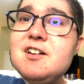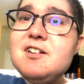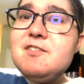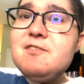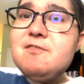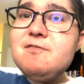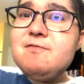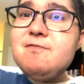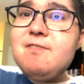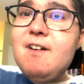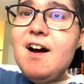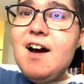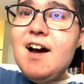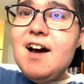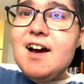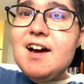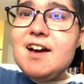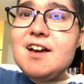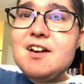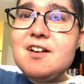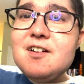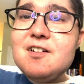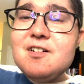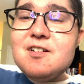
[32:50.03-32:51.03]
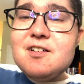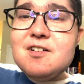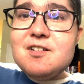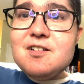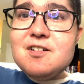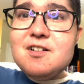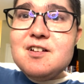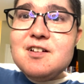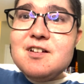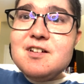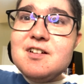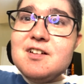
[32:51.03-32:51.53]

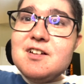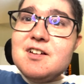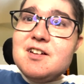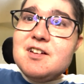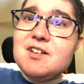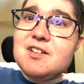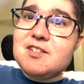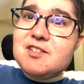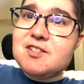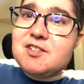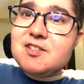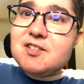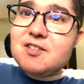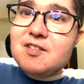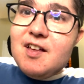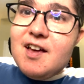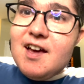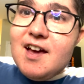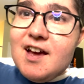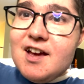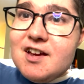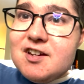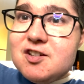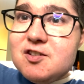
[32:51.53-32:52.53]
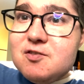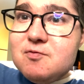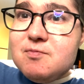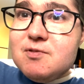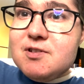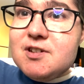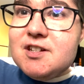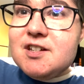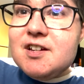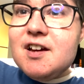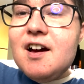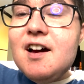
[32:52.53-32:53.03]
fired slash
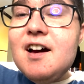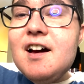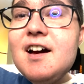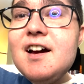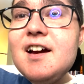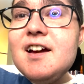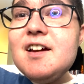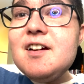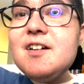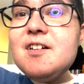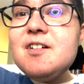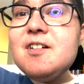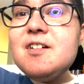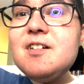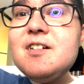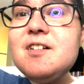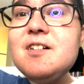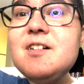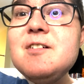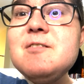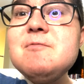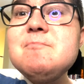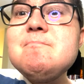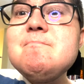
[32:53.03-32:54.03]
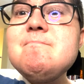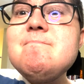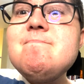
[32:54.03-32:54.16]
retired,